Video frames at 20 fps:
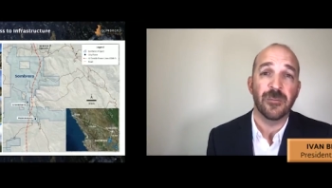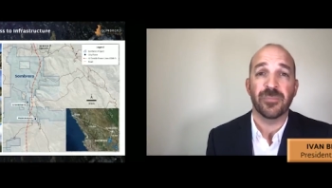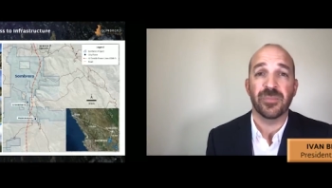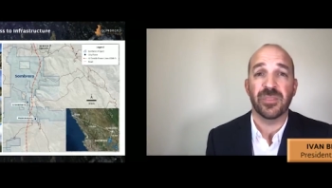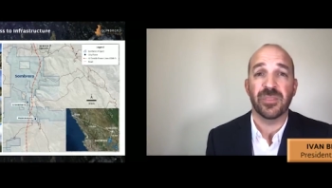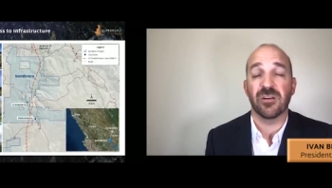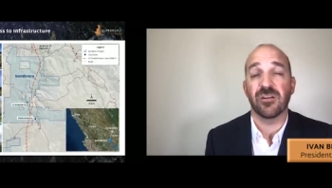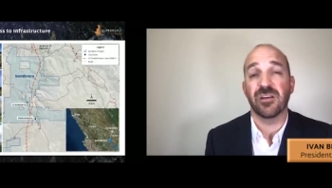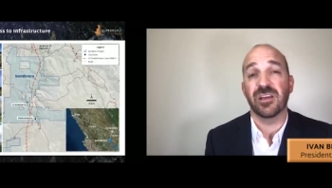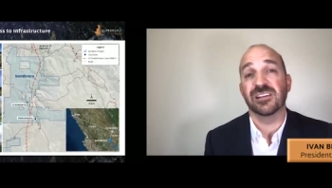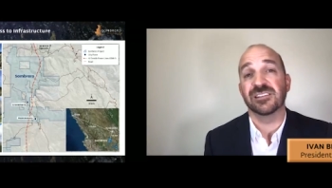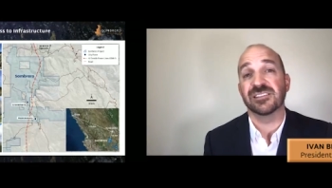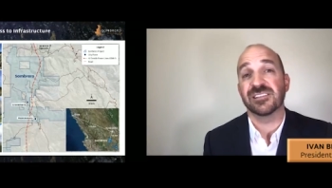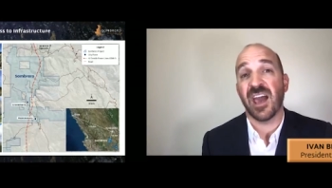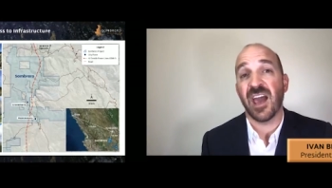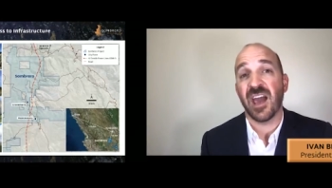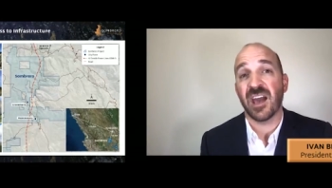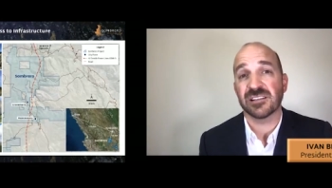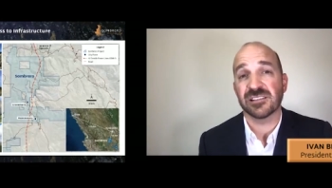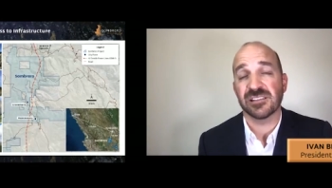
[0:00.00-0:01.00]
There is
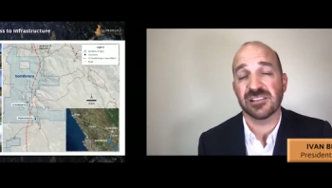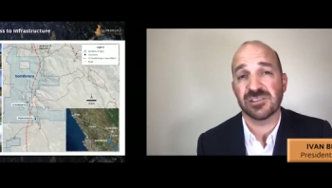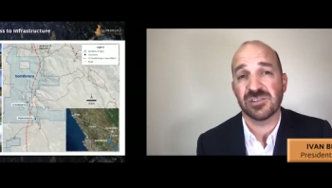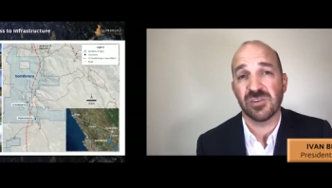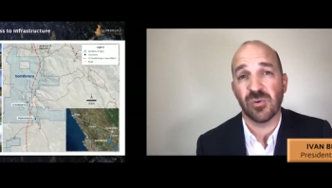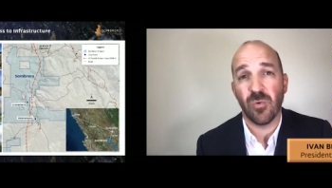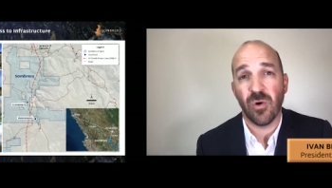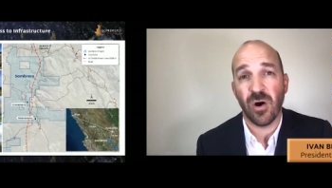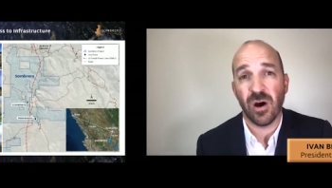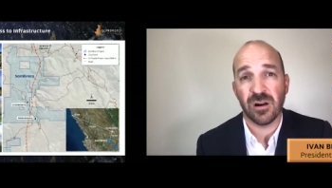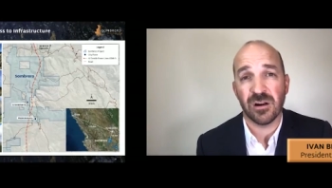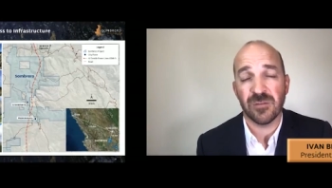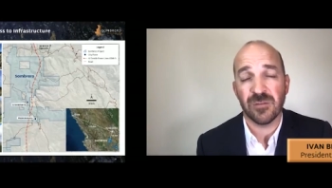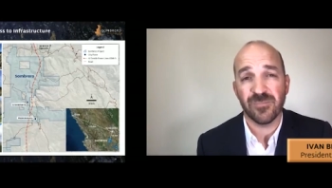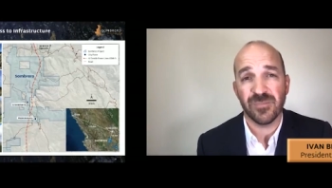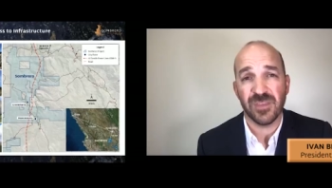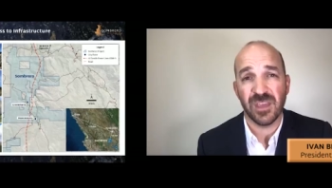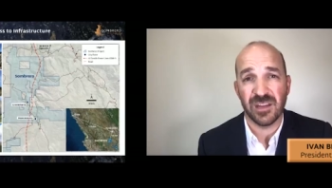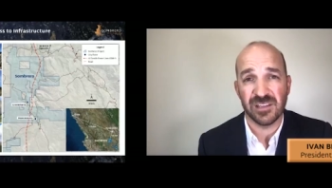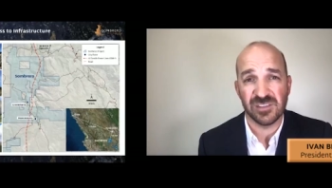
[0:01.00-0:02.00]
access to water
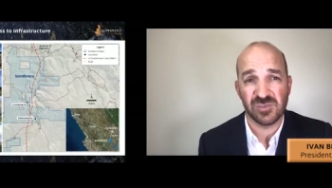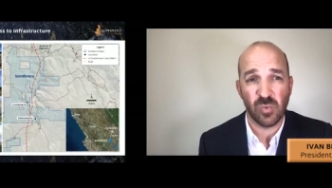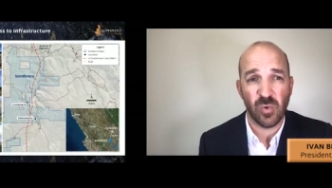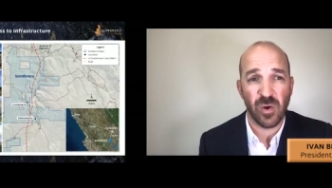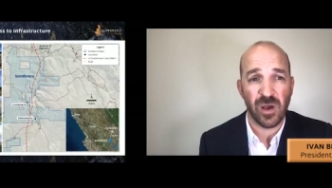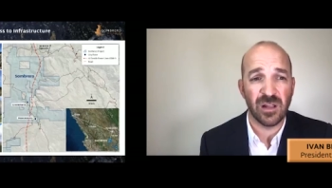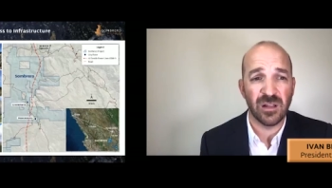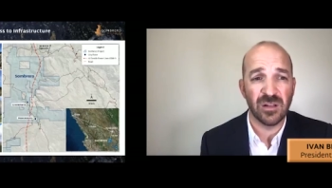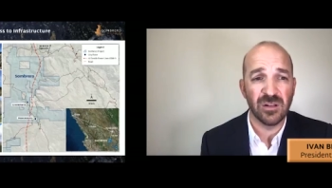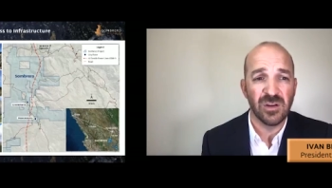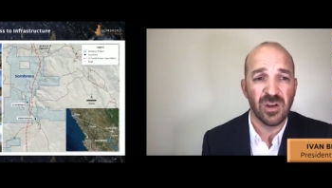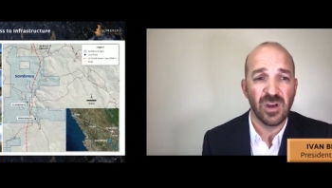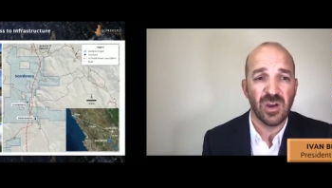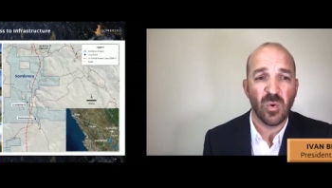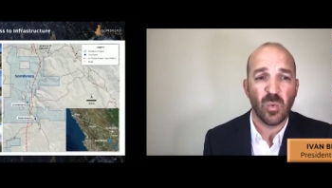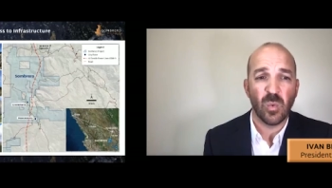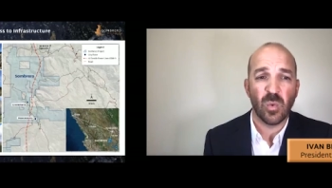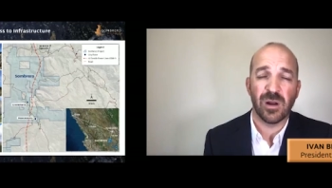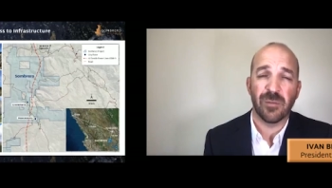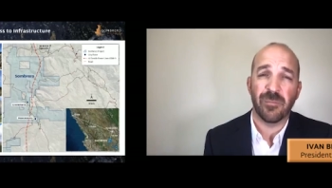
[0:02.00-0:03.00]
and as well,
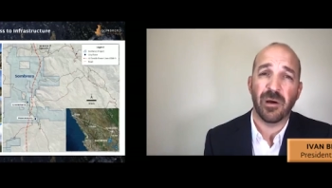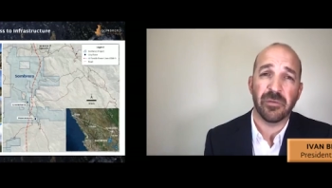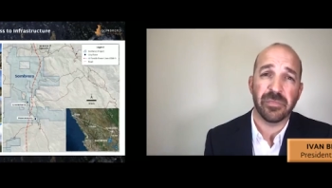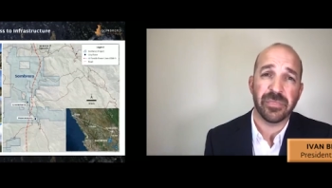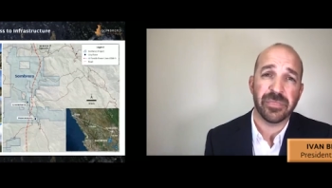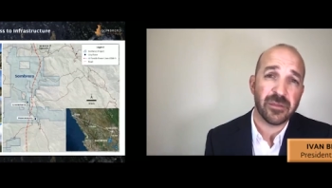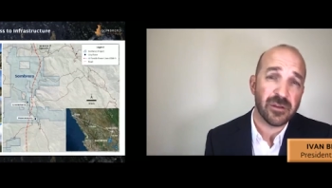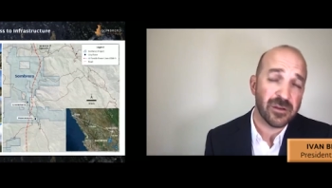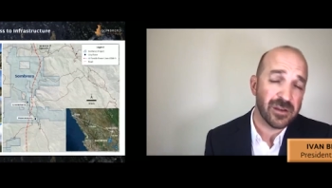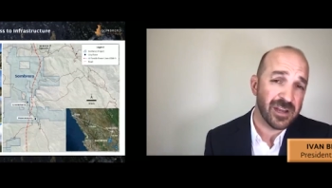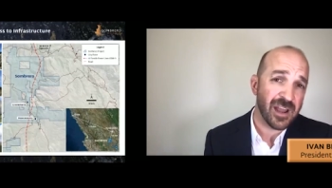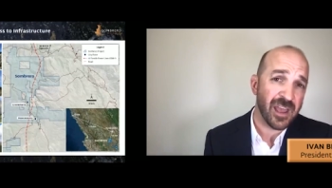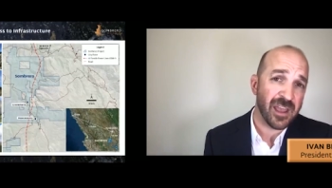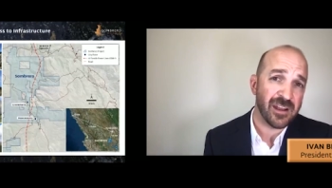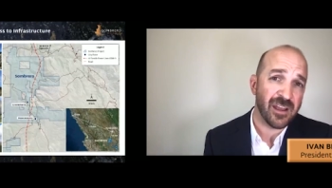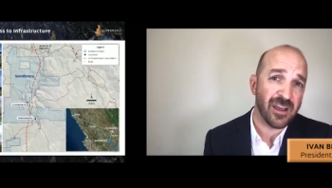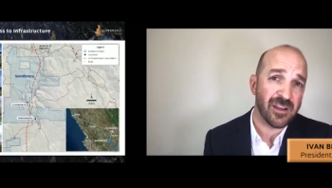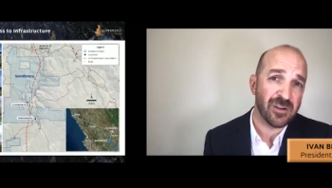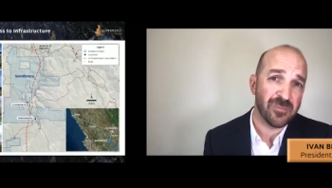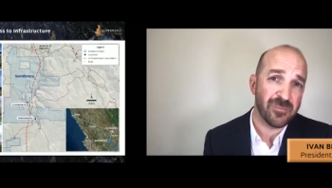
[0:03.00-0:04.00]
we're about
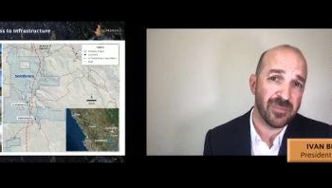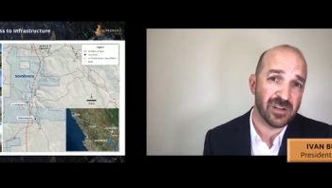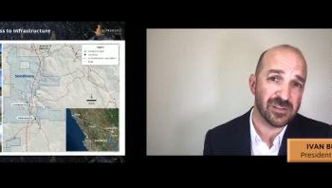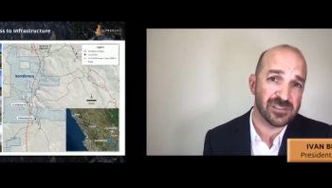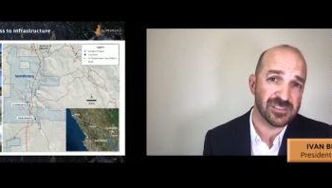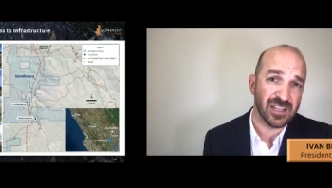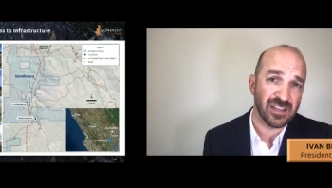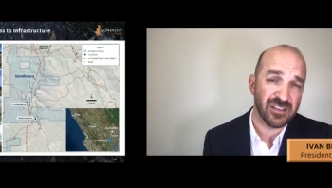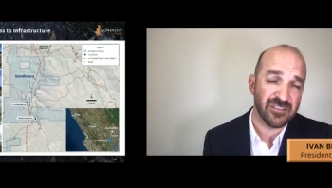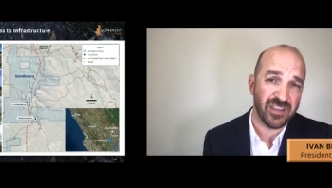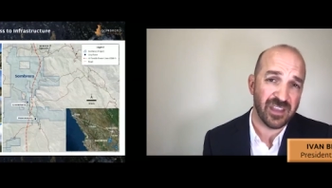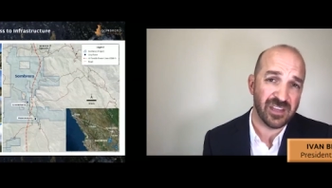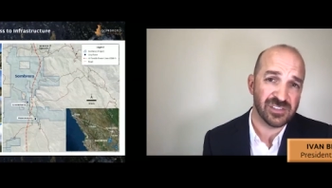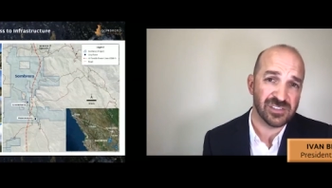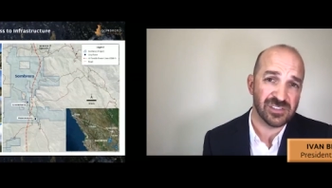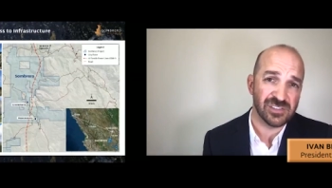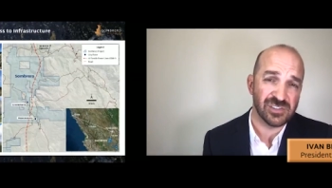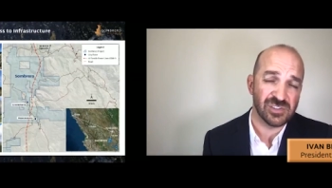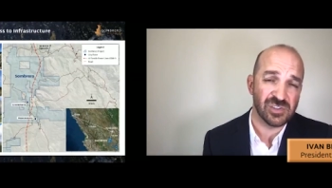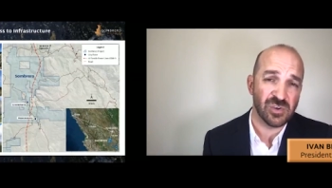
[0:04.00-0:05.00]
3,900 meters
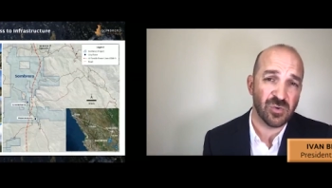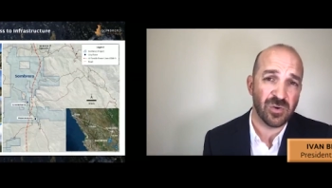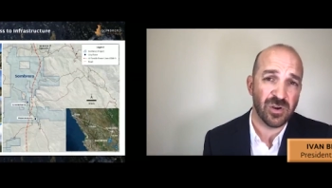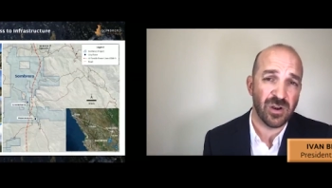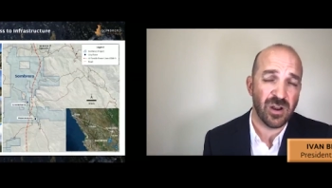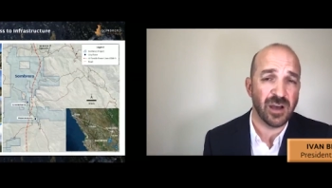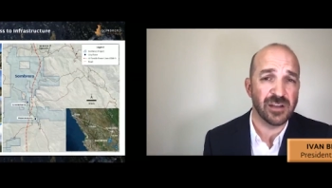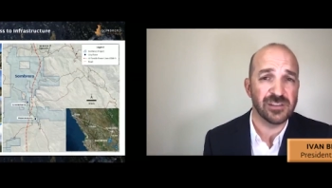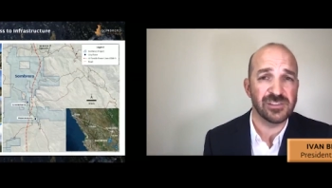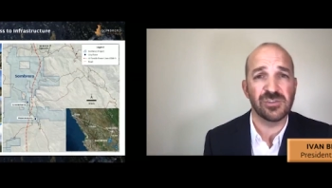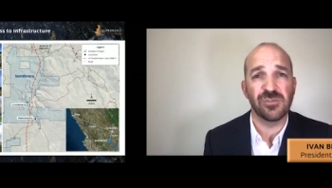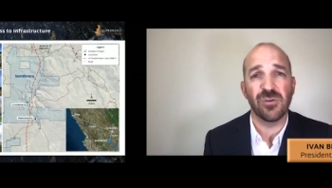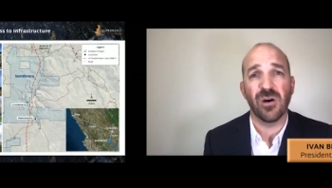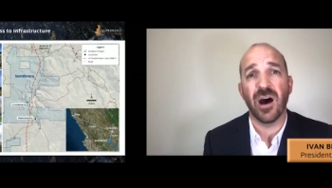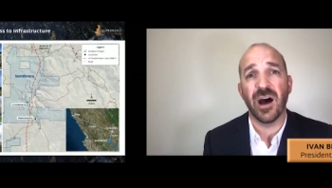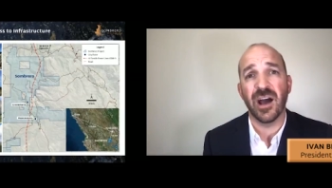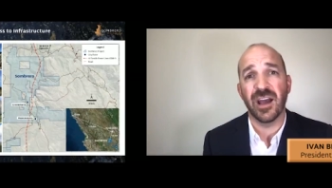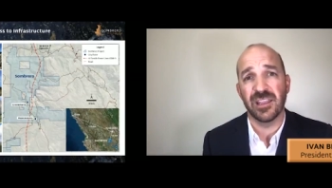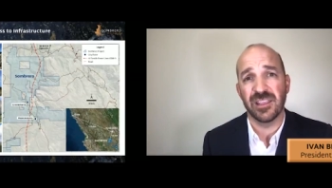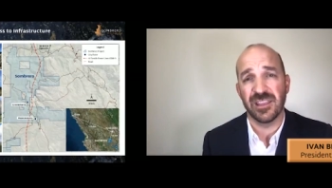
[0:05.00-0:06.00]
elevation, so we're not too
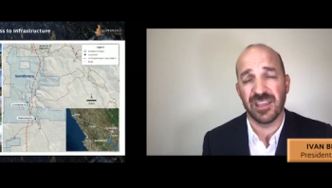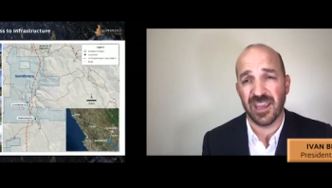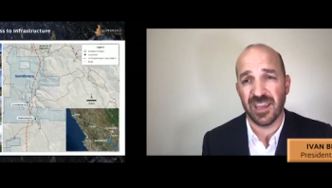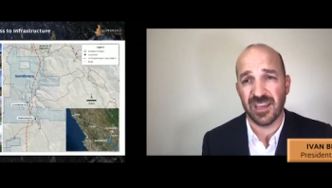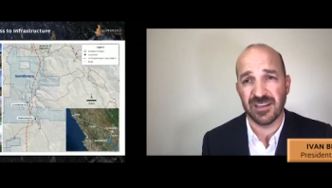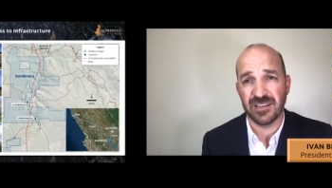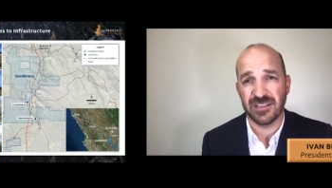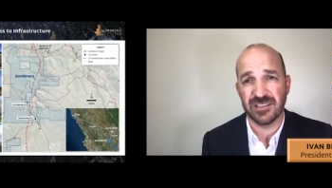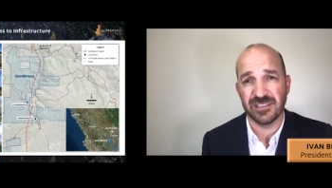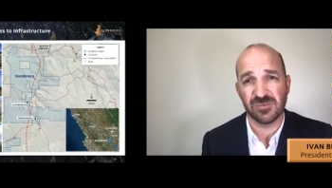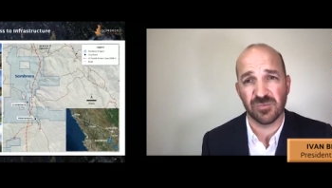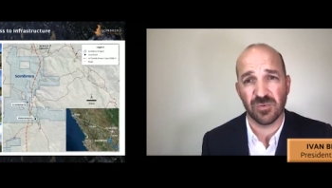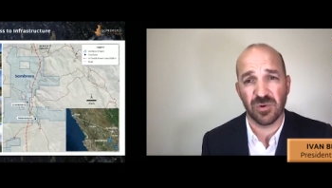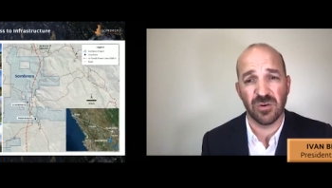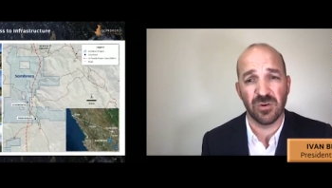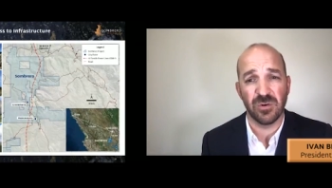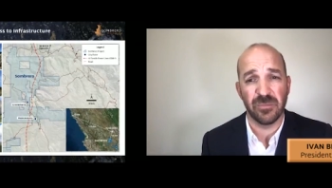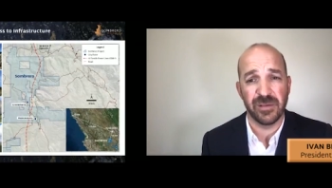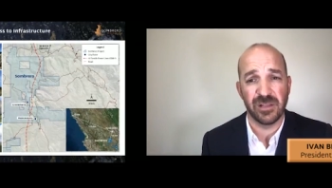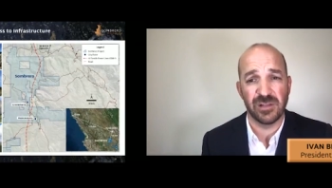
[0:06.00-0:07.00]
high in the Andes where
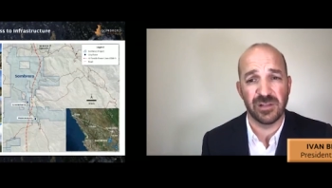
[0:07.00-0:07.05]
it would be